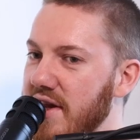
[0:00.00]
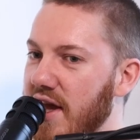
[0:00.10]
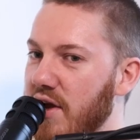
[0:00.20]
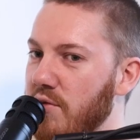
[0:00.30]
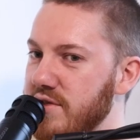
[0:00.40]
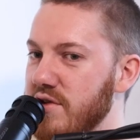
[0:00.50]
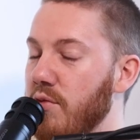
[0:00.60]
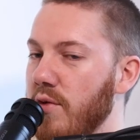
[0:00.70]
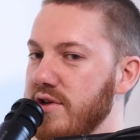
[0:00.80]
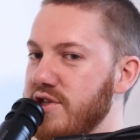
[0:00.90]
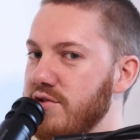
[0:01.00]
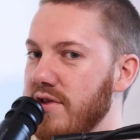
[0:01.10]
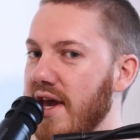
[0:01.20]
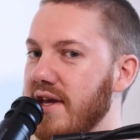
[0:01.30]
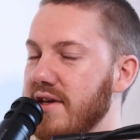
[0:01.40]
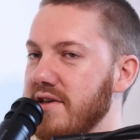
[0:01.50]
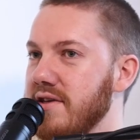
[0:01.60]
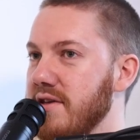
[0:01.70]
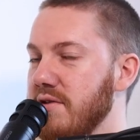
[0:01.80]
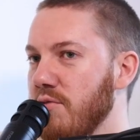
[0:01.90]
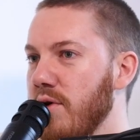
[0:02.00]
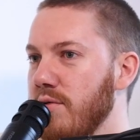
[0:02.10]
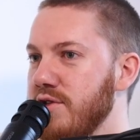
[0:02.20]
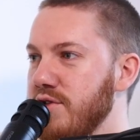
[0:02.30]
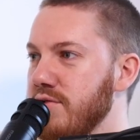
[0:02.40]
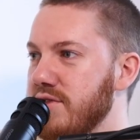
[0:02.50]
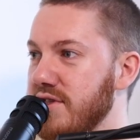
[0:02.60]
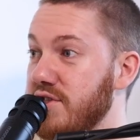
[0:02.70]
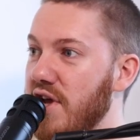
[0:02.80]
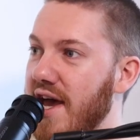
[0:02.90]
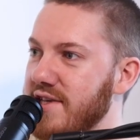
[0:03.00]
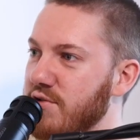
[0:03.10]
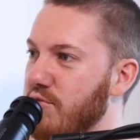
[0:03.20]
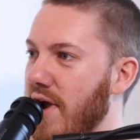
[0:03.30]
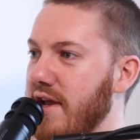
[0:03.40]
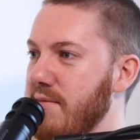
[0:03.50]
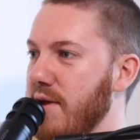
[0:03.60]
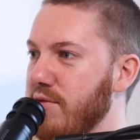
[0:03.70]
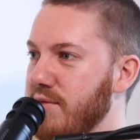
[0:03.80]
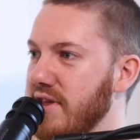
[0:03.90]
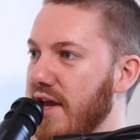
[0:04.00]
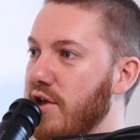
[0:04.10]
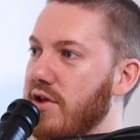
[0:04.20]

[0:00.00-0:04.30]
Like, so what would you suggest or recommend would be like